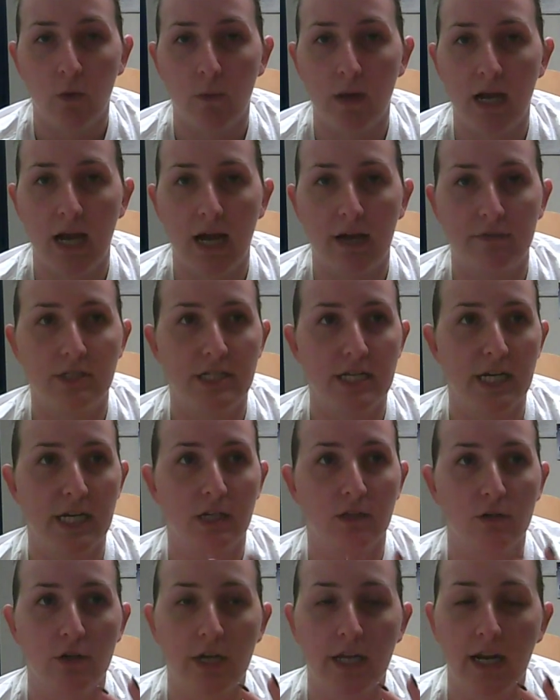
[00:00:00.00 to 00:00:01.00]
We have to
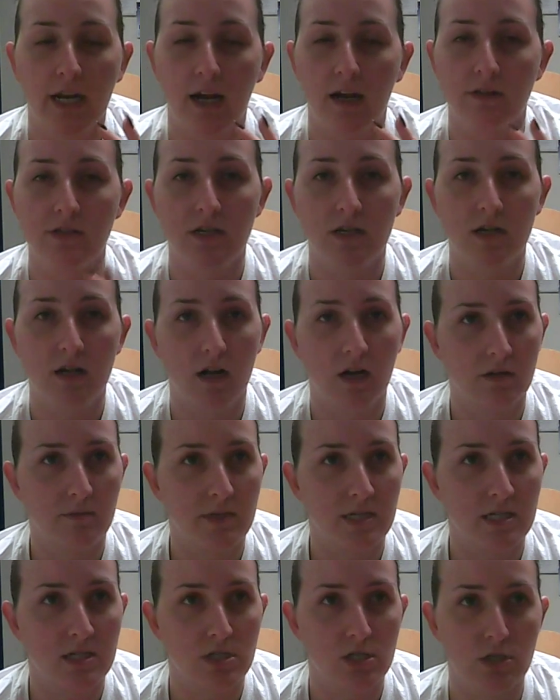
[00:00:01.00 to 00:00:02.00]
take a look at how the
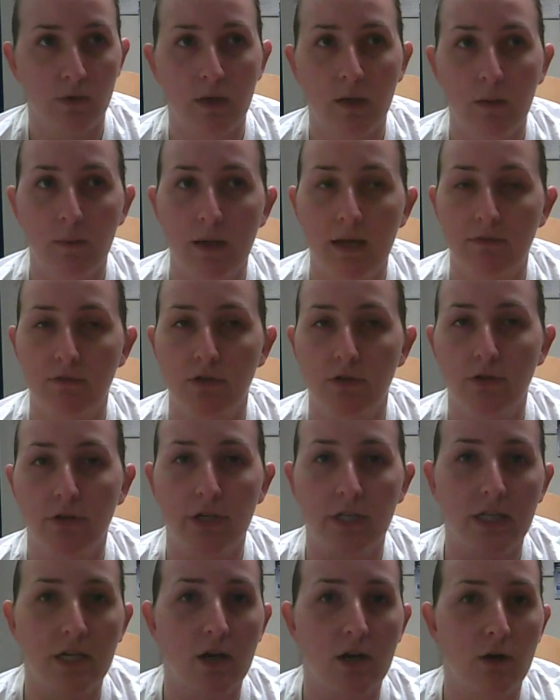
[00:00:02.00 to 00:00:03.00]
economy is doing, we have to
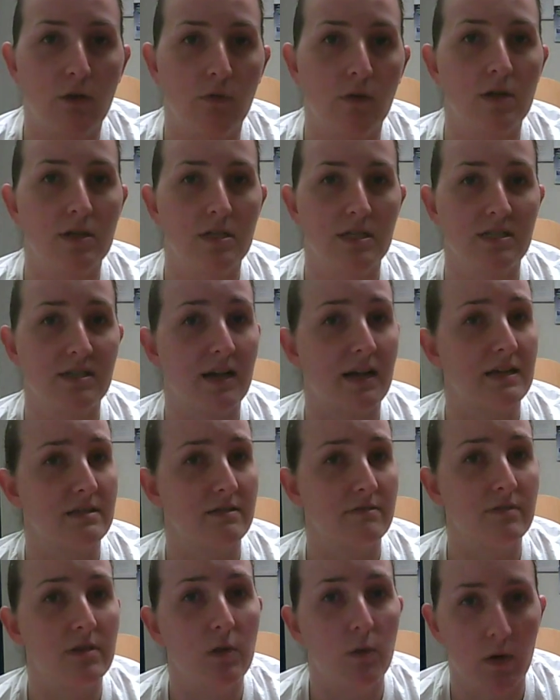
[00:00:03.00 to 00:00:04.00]
look at the overall
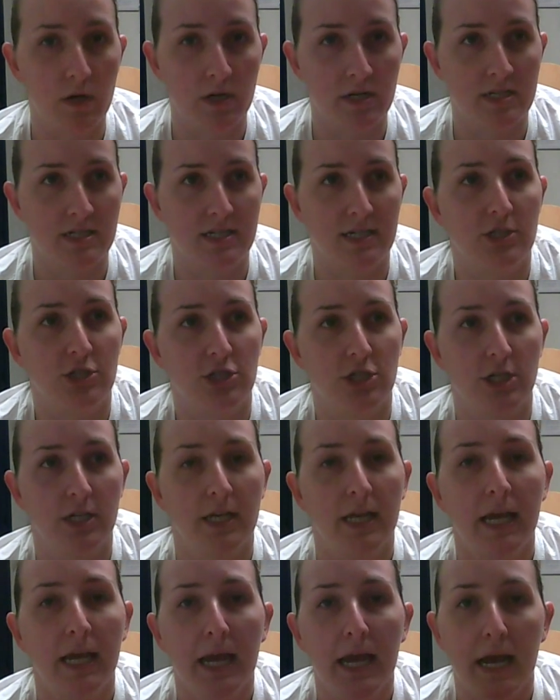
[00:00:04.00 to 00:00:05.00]
size of the organization,